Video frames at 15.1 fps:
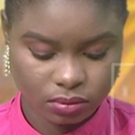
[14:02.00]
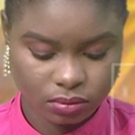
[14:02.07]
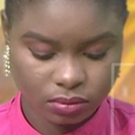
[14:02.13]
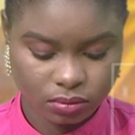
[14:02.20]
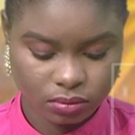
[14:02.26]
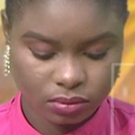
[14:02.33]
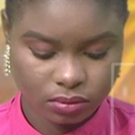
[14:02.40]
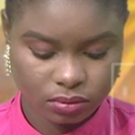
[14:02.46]

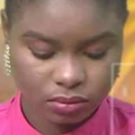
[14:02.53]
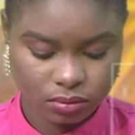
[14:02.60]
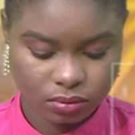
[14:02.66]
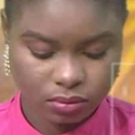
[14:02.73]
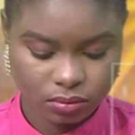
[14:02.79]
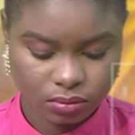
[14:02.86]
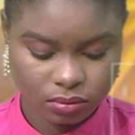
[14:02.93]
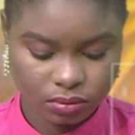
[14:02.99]

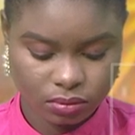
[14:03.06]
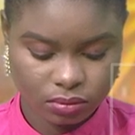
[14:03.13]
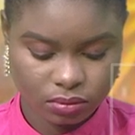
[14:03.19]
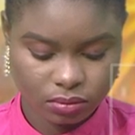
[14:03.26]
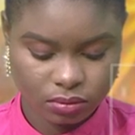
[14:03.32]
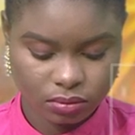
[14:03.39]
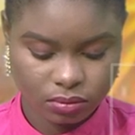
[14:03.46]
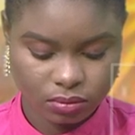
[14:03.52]

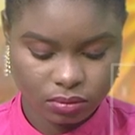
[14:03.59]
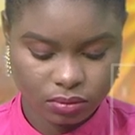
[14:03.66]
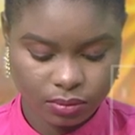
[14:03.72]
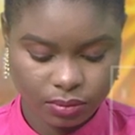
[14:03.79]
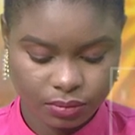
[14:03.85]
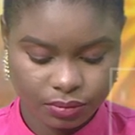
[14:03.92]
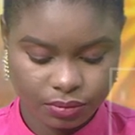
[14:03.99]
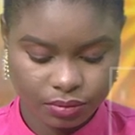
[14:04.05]

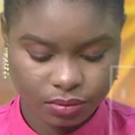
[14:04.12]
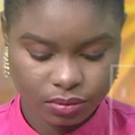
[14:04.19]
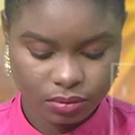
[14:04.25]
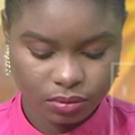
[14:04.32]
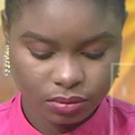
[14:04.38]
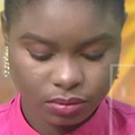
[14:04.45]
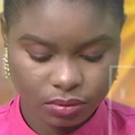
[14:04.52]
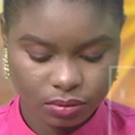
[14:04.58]
(not speaking)